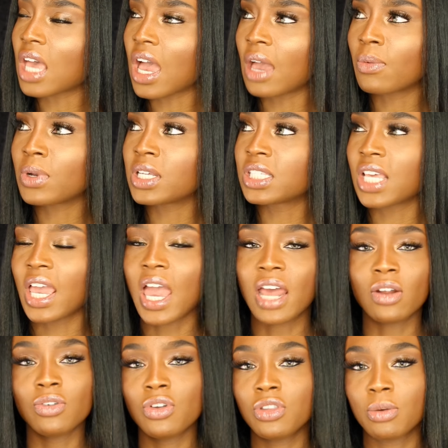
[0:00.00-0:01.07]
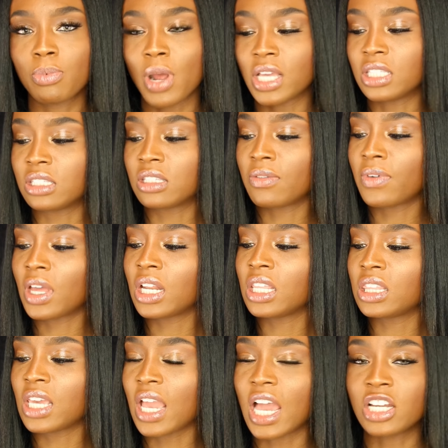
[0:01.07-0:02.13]
I want to say. I don't know the prices of
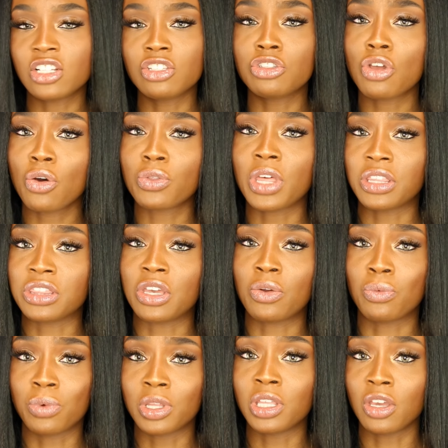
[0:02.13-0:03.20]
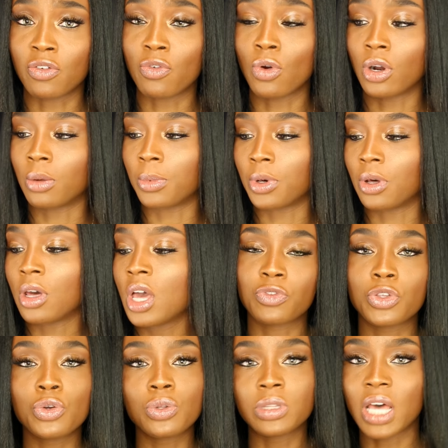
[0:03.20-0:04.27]
anything. I just know that they're really affordable.
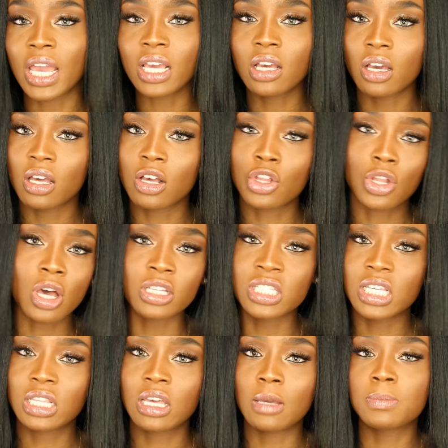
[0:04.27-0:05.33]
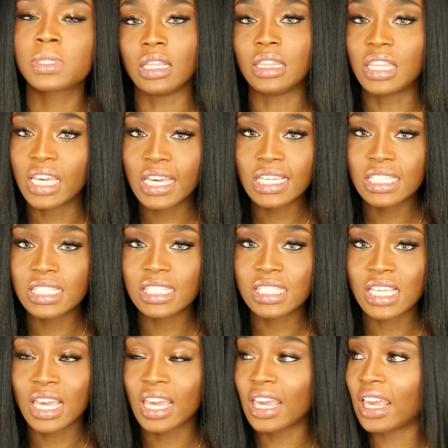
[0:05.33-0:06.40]
If you like glossy lips, this
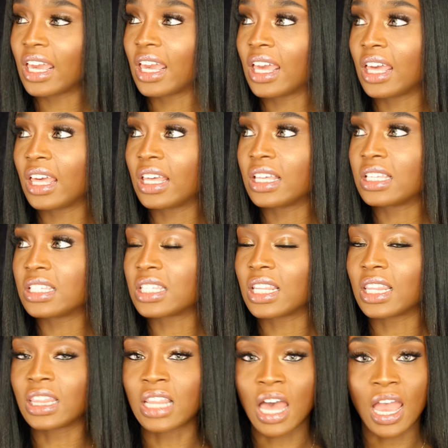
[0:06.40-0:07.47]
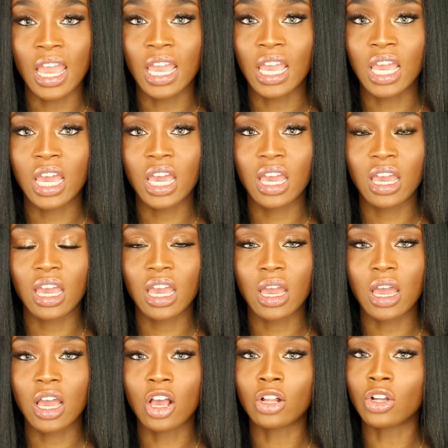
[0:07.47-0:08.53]
is like
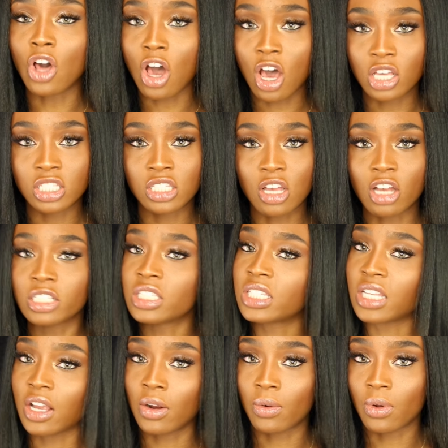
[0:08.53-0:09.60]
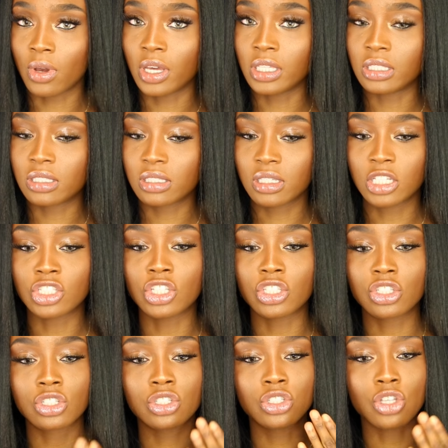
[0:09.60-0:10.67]
gloss on steroids because
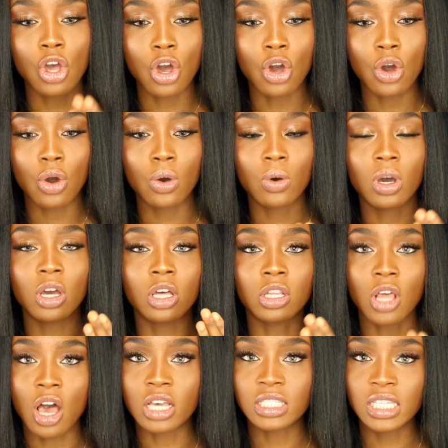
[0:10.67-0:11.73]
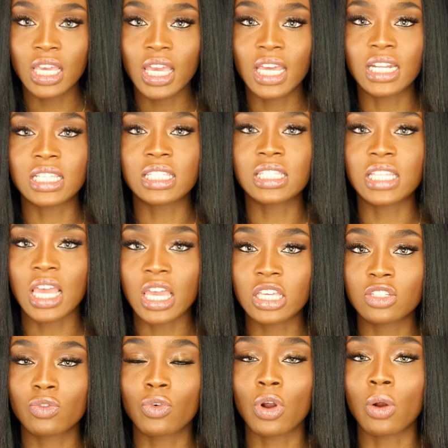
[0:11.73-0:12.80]
it's so glossy and it
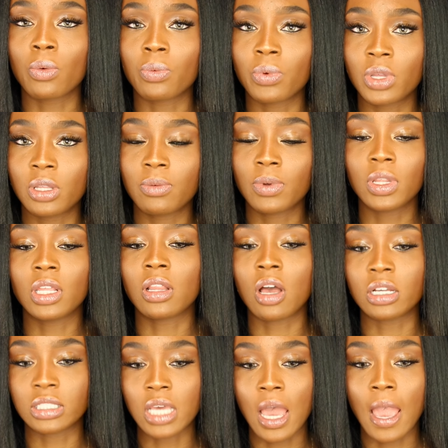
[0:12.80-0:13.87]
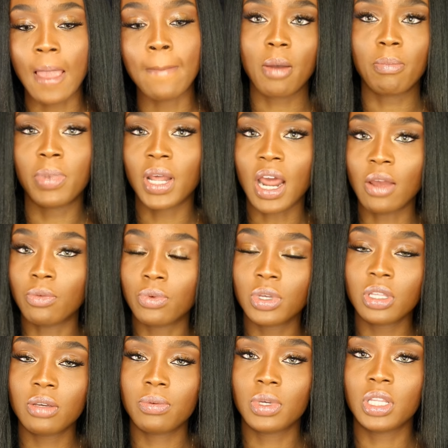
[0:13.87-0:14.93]
stays for a really really long time but I
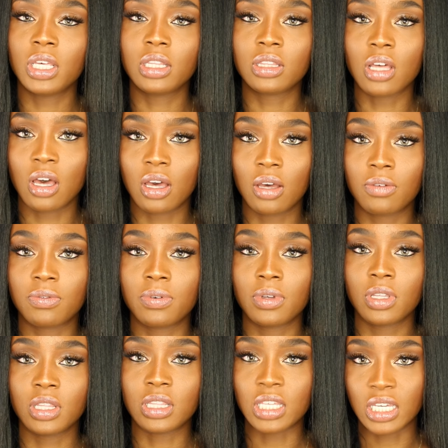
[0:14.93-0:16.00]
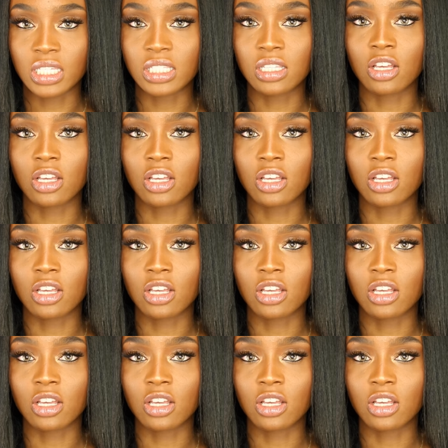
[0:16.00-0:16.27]
really really love this